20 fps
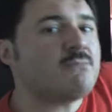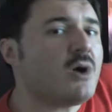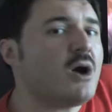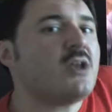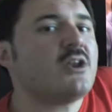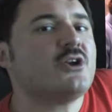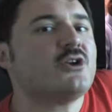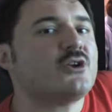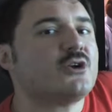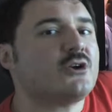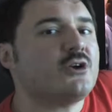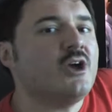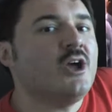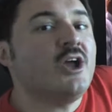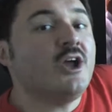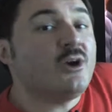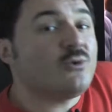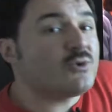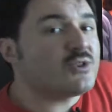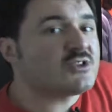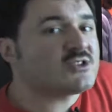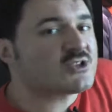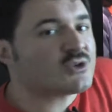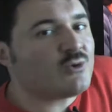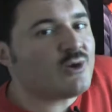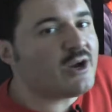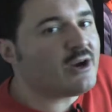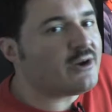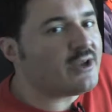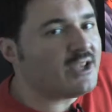monitor with a
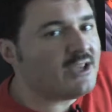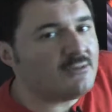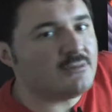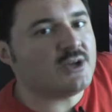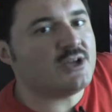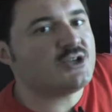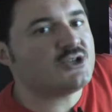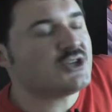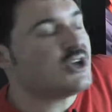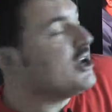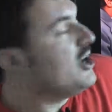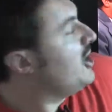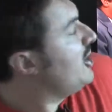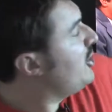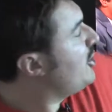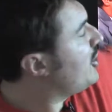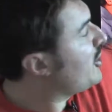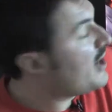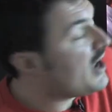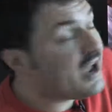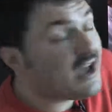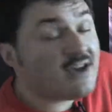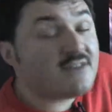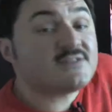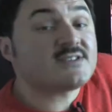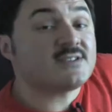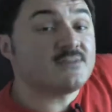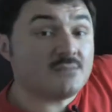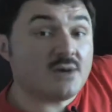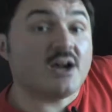square image, you're gonna have
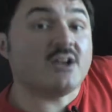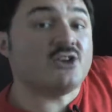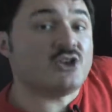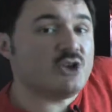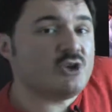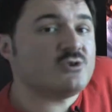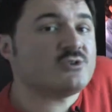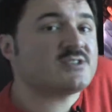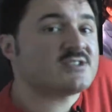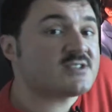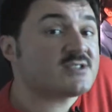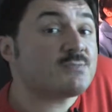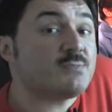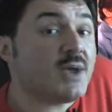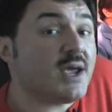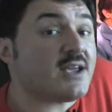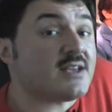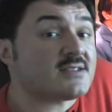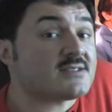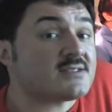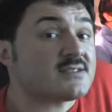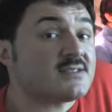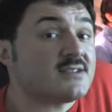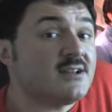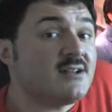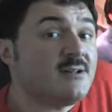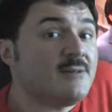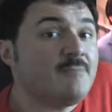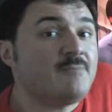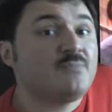some unused space.
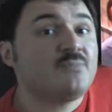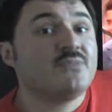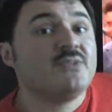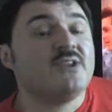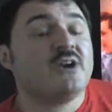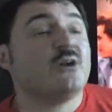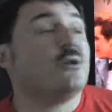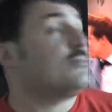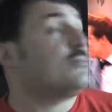Now,